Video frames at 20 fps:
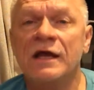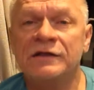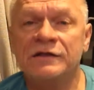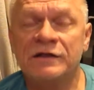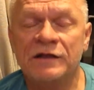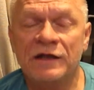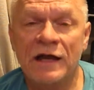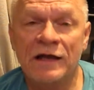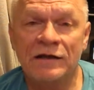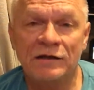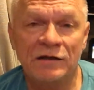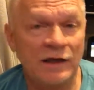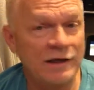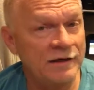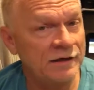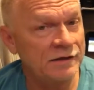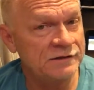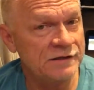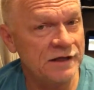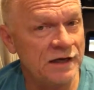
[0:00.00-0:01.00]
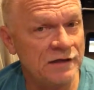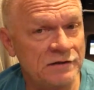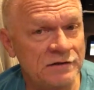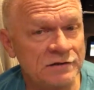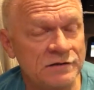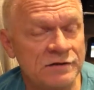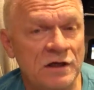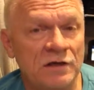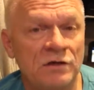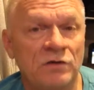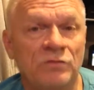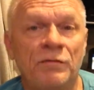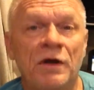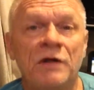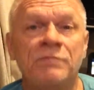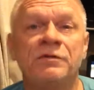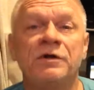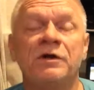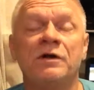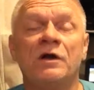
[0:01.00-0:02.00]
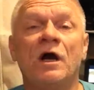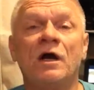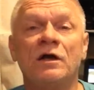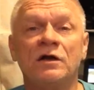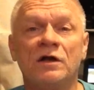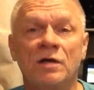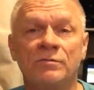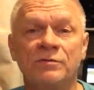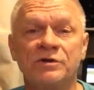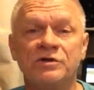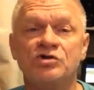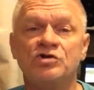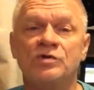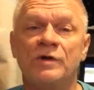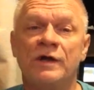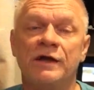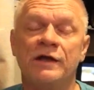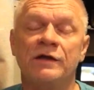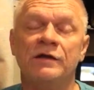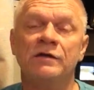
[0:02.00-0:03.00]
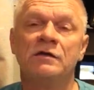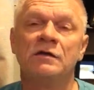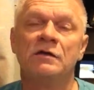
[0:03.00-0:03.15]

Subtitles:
that light at the end of the tunnel might be an oncoming train.